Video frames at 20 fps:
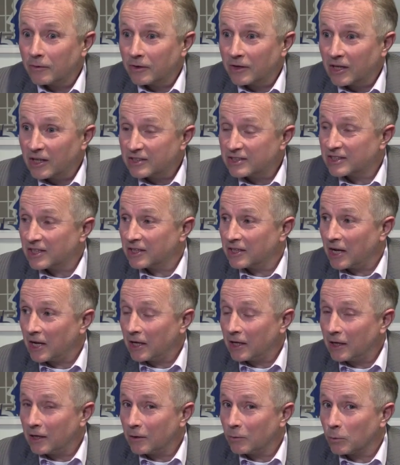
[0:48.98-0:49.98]

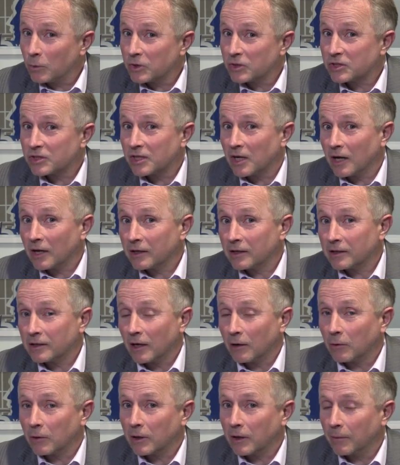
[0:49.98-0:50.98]
yesterday, we started
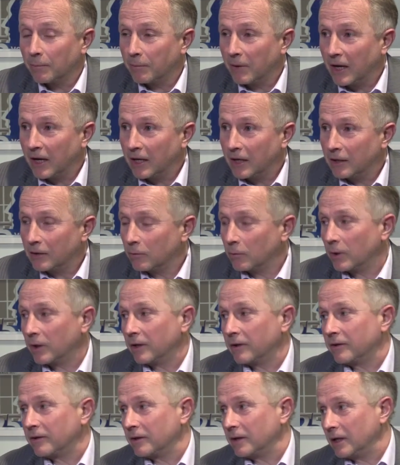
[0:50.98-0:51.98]
our campaign
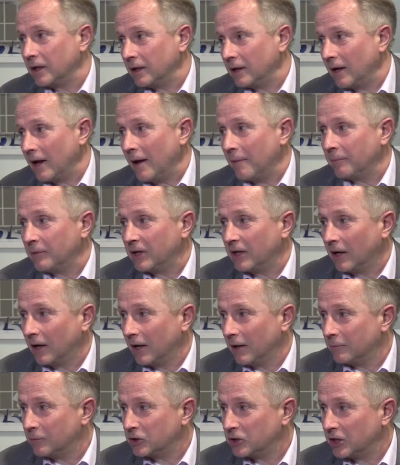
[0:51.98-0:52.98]
with the
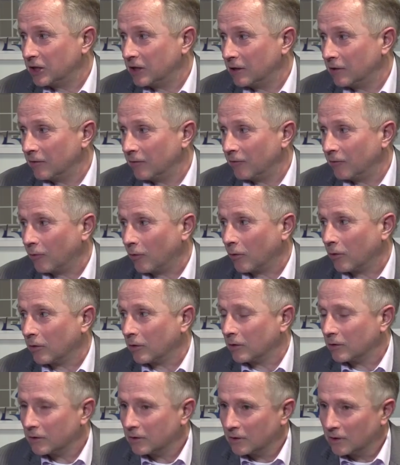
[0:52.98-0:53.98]
MDI machine
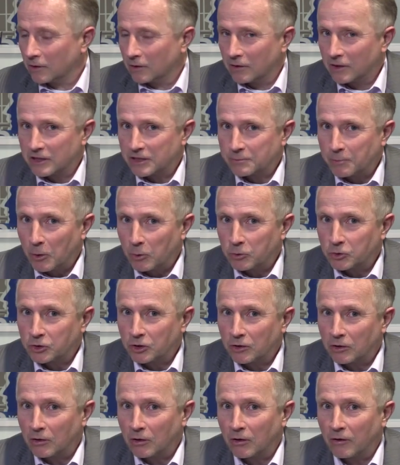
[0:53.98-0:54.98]
for
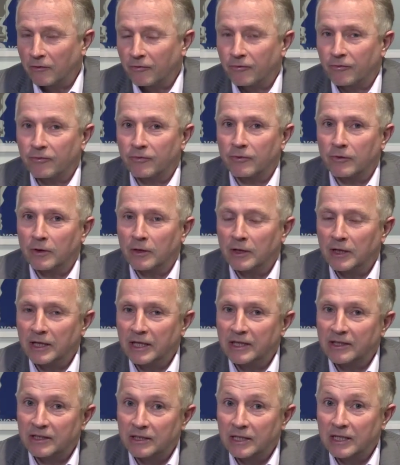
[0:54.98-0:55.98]
exposure of
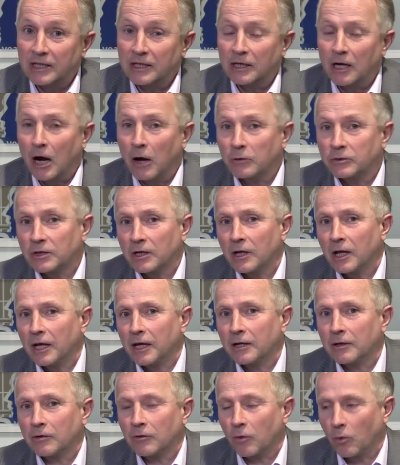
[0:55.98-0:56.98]
either inner outer
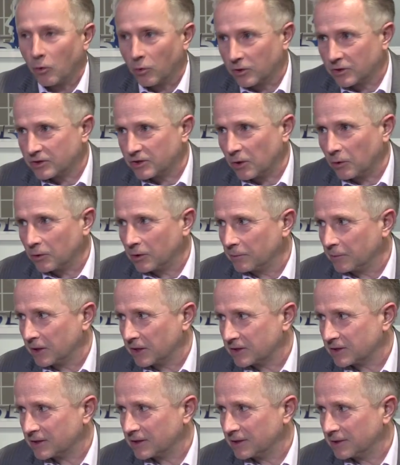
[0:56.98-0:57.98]
layer or solder
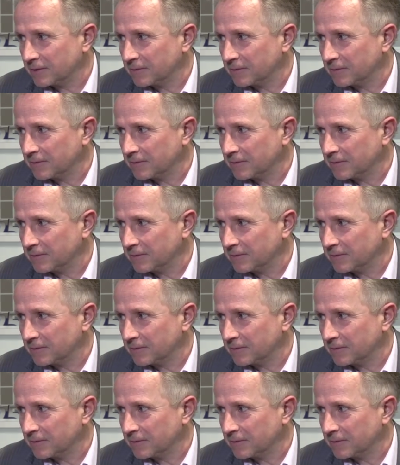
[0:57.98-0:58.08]
mask.